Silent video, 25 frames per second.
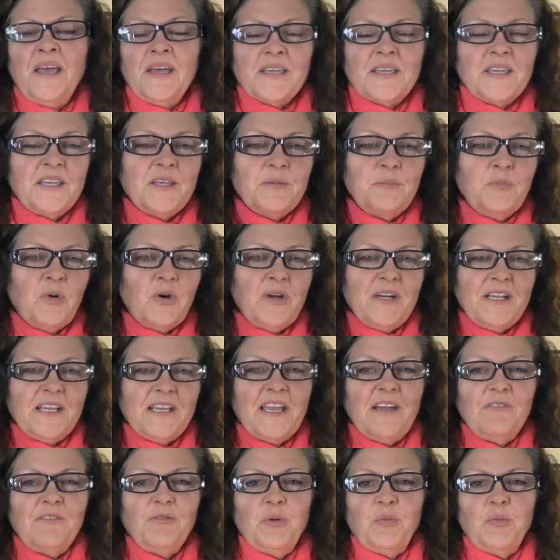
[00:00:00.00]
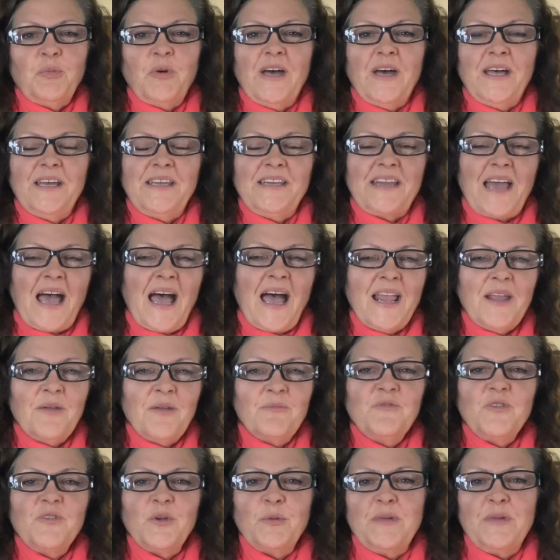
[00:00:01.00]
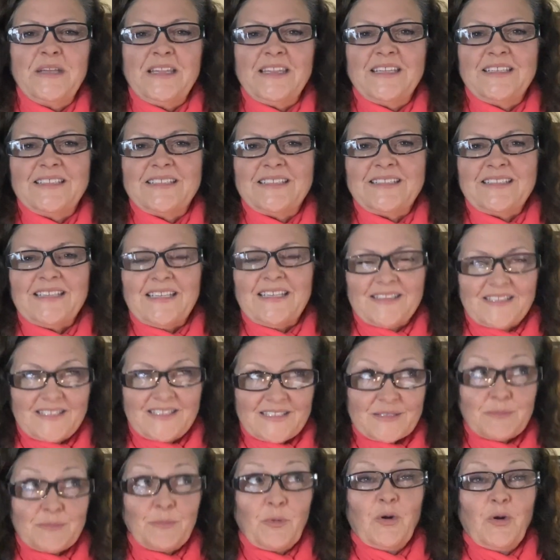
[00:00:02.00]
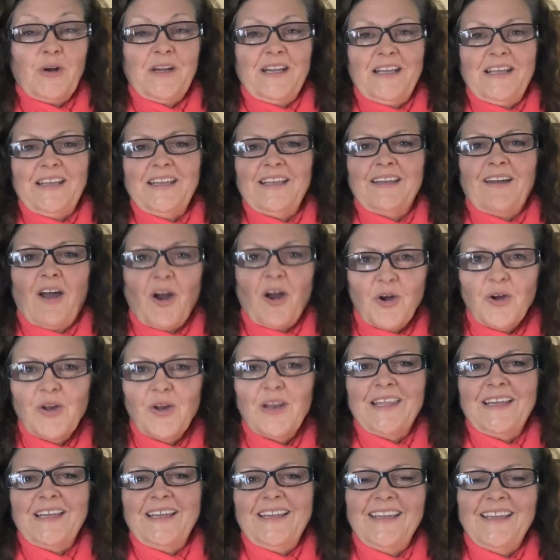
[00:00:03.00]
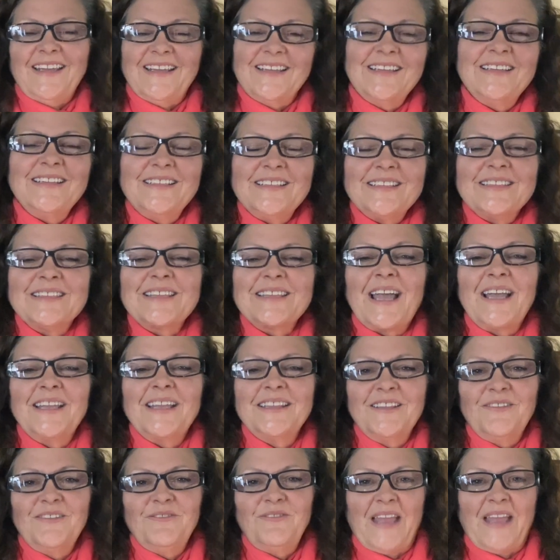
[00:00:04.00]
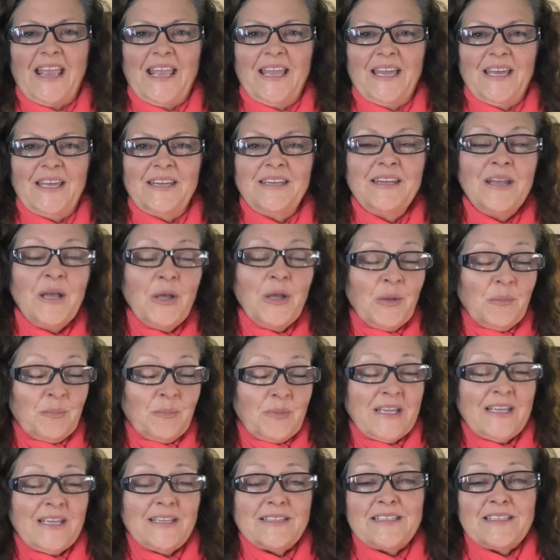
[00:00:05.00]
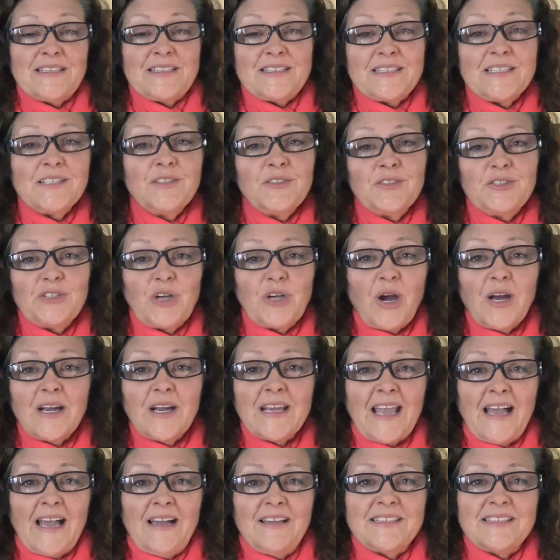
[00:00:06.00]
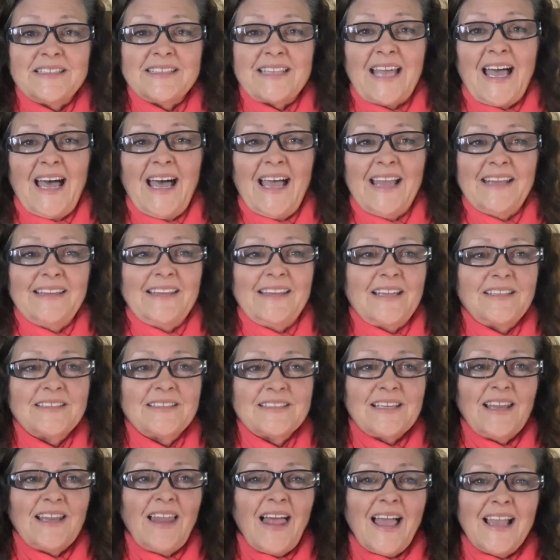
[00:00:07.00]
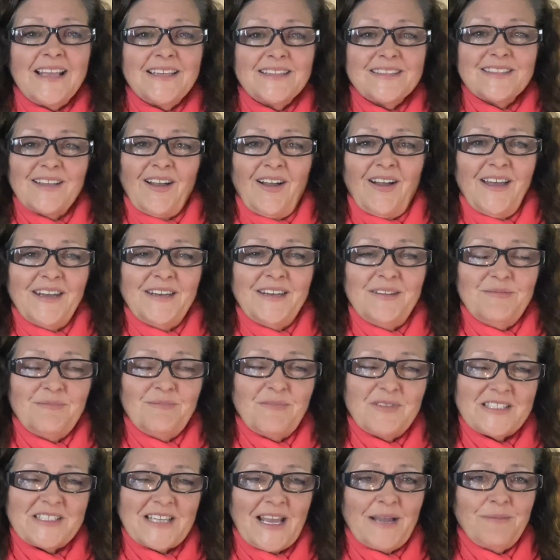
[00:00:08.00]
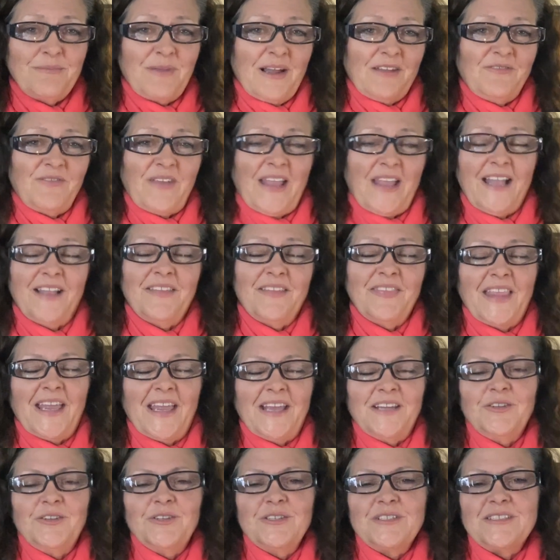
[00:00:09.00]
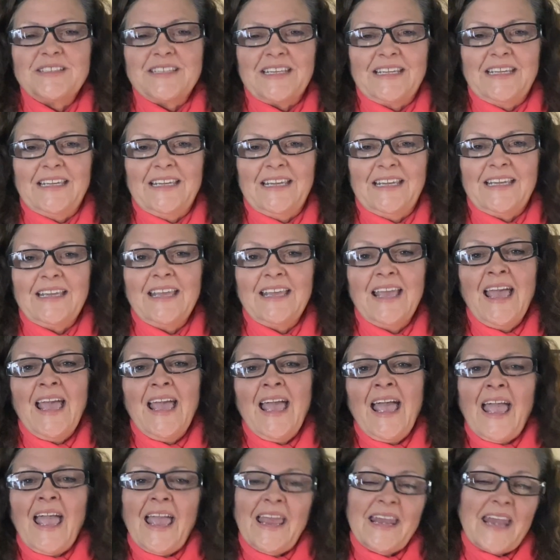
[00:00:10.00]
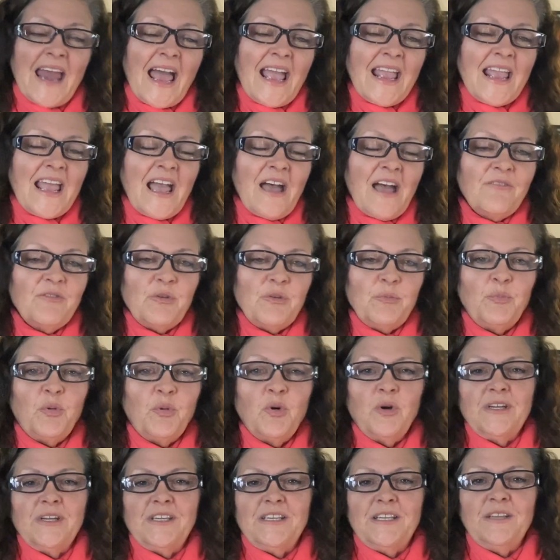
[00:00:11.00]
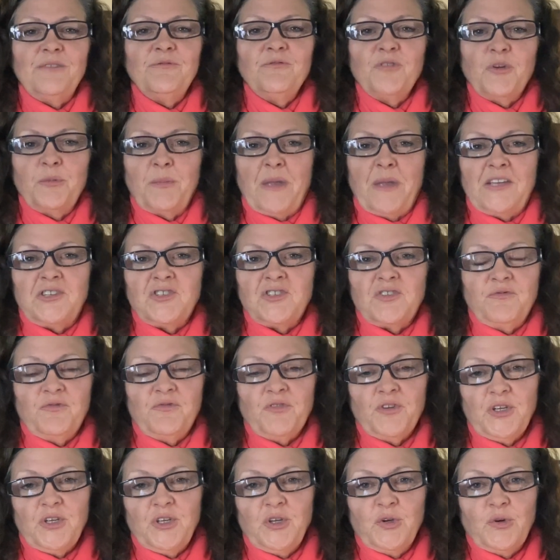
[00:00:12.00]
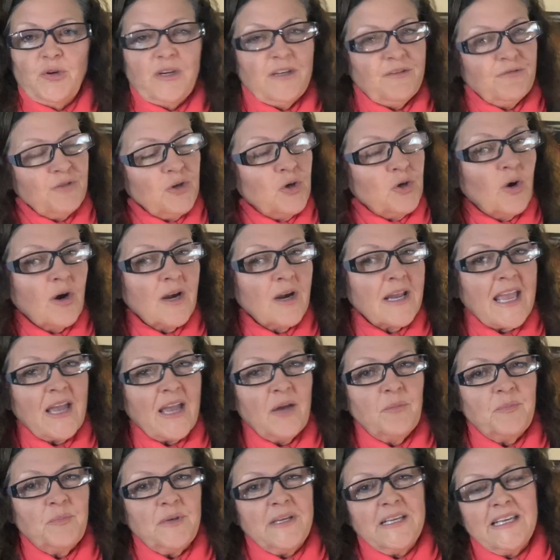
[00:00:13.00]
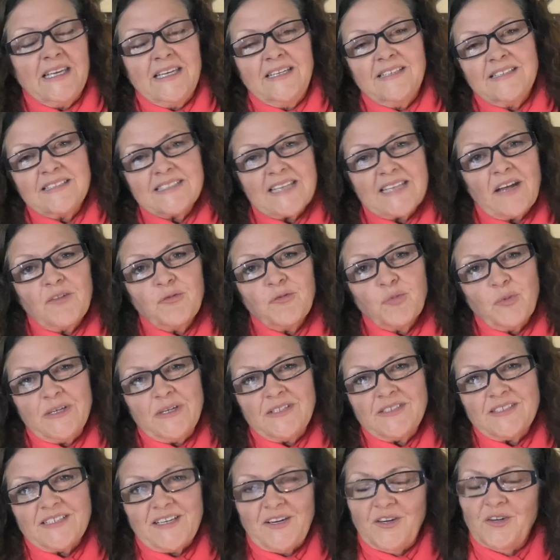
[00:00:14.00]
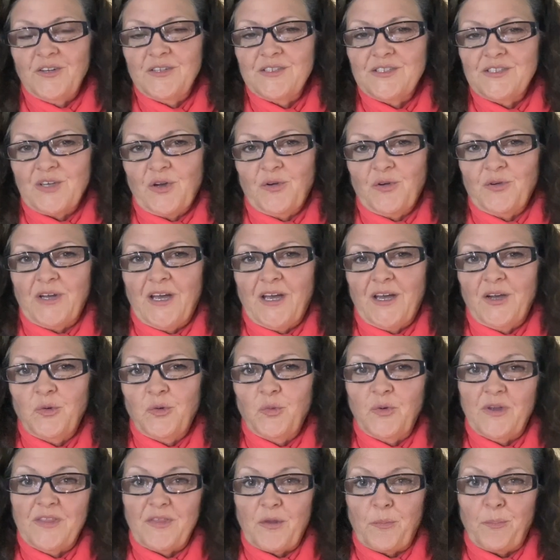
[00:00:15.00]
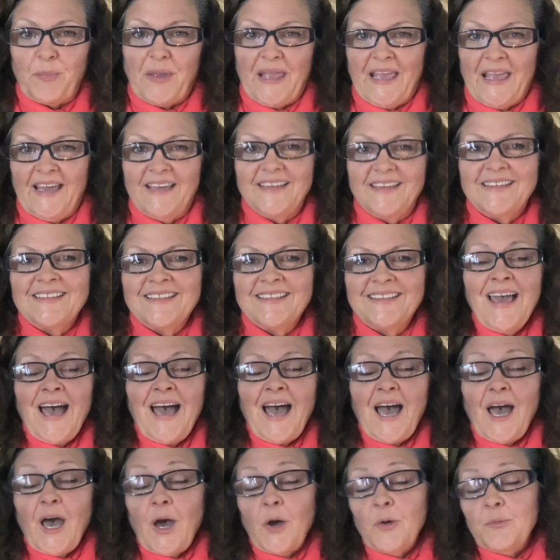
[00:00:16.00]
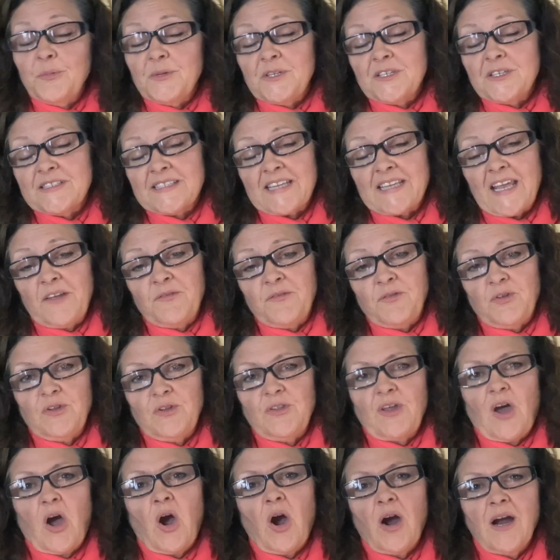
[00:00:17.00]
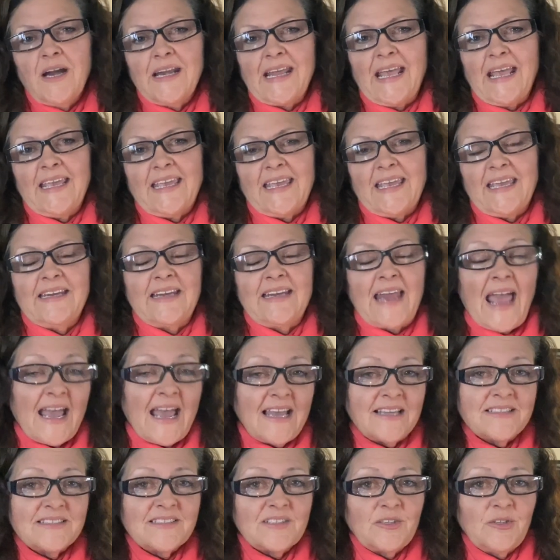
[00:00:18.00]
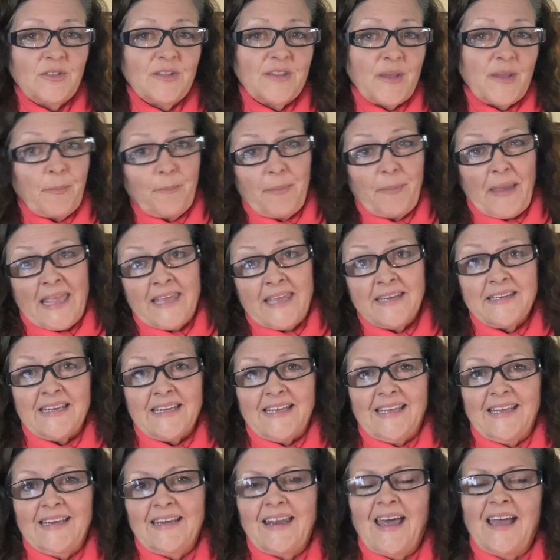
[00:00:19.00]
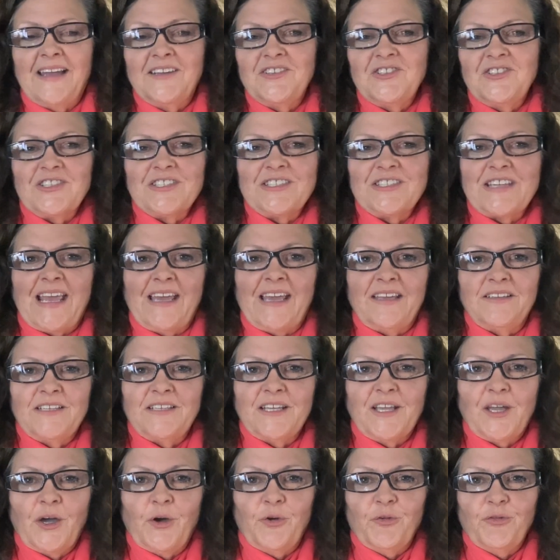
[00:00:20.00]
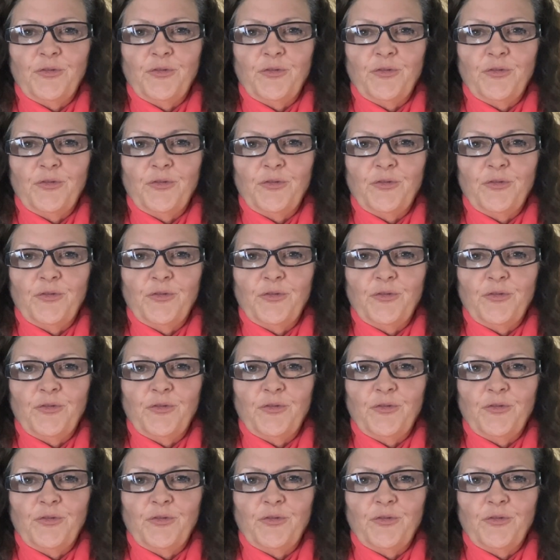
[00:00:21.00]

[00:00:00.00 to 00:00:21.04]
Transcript: Good morning, everyone. I am filming this morning early inside the van because it's still dark outside. That's lights on inside my van that you're seeing. And I have important information for you if you are camping in Southwest Arizona with a pet. I hope to save you the heartache and hassle that Bandit and I just had to go